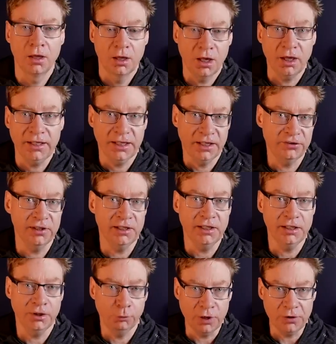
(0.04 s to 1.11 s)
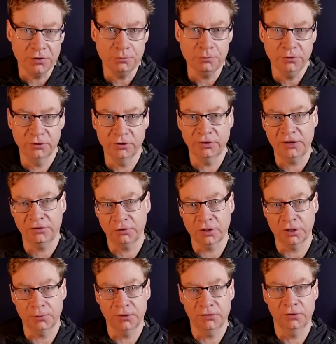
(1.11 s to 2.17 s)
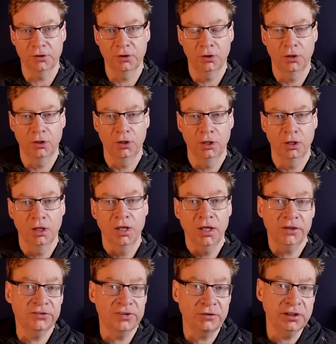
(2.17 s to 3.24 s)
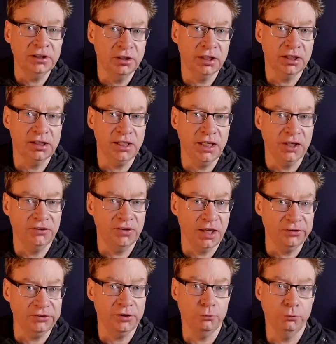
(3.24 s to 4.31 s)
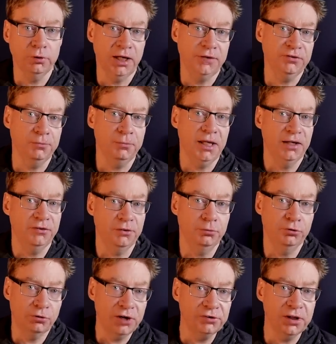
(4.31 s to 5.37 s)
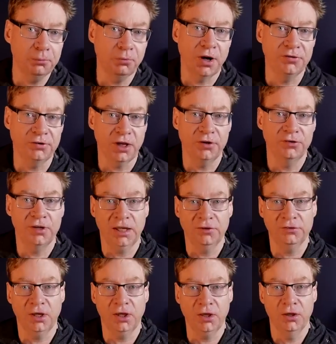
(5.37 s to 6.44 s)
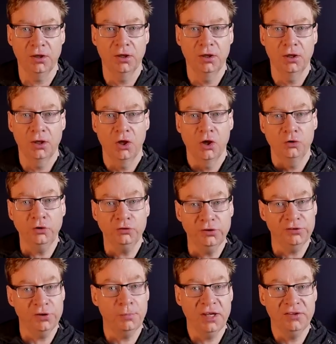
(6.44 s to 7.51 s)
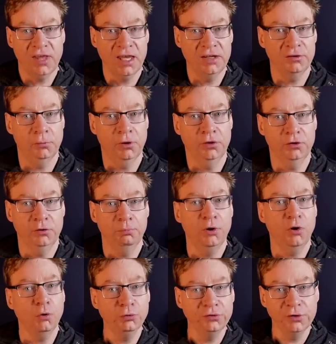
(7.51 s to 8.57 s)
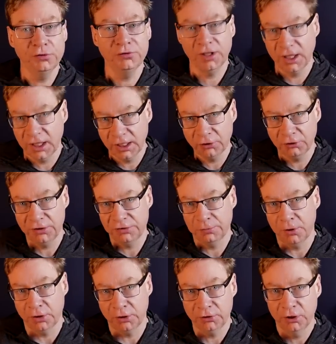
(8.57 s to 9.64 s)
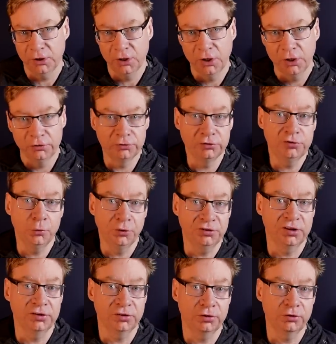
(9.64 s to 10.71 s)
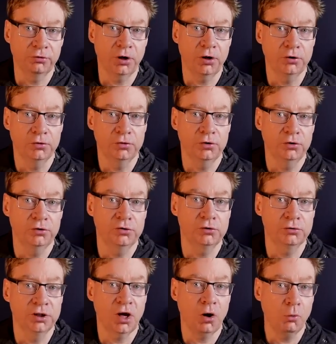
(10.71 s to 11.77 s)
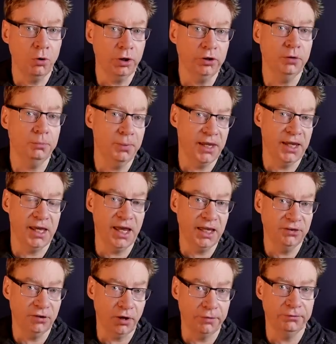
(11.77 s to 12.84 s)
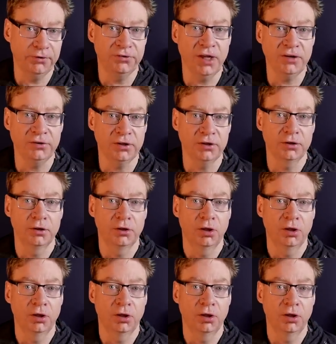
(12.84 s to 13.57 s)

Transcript: Hi, it's Lee and welcome to Tesla Economist. It's sounding likely Tesla will have to make some drastic price cuts next year, not just to maintain demand, but also to increase demand due to wanting to grow during what could be a tough recession.